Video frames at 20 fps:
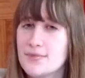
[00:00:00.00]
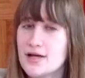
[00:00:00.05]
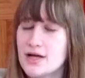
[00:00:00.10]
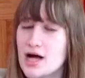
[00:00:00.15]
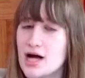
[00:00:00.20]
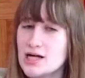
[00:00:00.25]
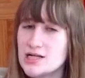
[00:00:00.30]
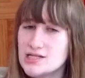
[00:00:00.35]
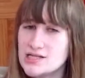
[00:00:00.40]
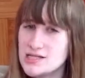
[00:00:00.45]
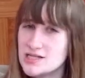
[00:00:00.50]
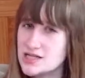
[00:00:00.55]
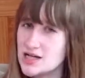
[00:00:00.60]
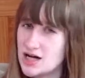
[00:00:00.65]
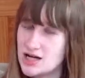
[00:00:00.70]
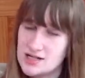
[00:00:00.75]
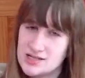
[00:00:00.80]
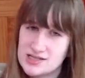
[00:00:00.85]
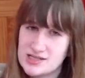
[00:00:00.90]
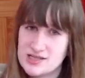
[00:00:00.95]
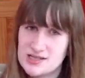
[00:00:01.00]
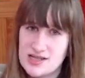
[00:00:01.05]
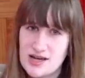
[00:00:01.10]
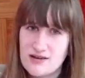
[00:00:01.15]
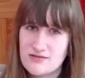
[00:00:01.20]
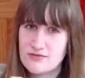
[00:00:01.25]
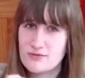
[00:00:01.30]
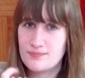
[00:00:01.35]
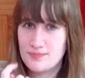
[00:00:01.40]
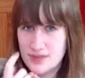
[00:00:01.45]
gods and goddesses
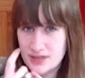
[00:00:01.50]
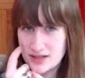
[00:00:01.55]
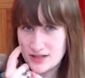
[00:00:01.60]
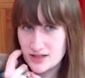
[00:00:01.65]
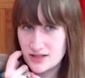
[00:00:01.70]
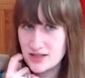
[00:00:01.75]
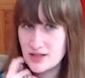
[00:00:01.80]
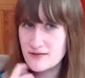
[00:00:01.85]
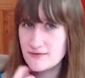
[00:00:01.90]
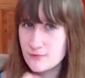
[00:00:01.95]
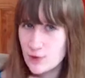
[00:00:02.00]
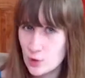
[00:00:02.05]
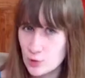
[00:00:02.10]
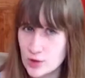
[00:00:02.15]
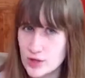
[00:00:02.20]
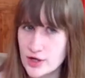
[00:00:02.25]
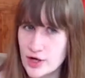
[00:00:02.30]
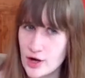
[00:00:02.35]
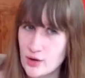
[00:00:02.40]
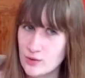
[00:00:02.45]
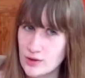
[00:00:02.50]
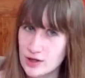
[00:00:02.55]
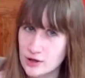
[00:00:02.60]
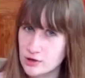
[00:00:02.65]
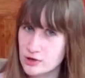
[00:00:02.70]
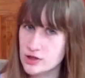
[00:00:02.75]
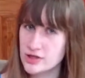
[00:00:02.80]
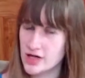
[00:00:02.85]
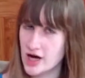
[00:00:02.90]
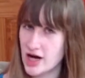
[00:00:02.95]
have repeatedly voted on whether
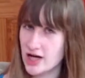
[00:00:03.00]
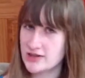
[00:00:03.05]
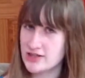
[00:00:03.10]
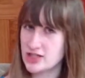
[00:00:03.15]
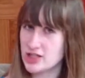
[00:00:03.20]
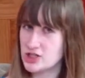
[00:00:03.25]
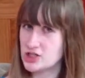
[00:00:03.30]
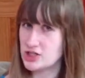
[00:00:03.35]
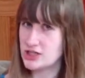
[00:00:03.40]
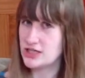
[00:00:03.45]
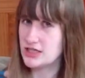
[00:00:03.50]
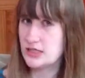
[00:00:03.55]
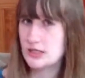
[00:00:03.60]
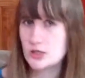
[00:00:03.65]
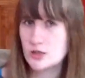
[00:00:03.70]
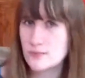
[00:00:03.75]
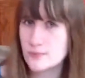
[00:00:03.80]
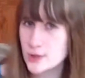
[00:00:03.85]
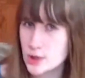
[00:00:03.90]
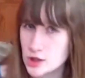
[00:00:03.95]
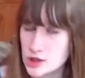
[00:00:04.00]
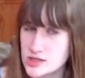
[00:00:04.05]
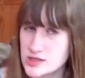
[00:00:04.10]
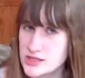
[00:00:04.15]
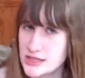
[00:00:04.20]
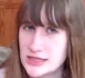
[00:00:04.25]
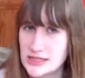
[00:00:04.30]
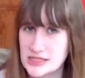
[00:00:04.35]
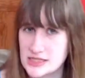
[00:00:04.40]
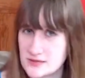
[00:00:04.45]
or not they should kill
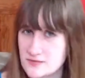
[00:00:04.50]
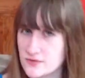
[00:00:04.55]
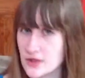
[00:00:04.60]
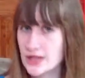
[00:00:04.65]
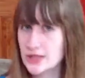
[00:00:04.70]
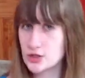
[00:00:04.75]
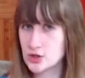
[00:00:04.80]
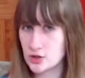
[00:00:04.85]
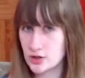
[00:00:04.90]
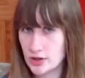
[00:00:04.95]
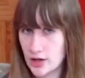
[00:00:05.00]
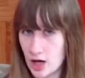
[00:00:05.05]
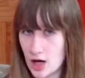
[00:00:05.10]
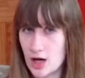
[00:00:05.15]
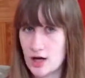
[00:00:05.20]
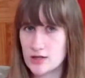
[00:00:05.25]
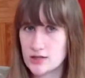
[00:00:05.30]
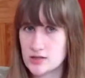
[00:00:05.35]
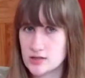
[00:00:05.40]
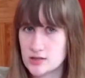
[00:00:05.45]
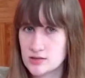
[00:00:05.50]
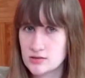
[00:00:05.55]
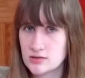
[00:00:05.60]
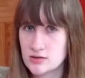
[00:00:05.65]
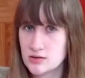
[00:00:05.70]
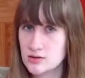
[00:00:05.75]
Percy and his friends or not.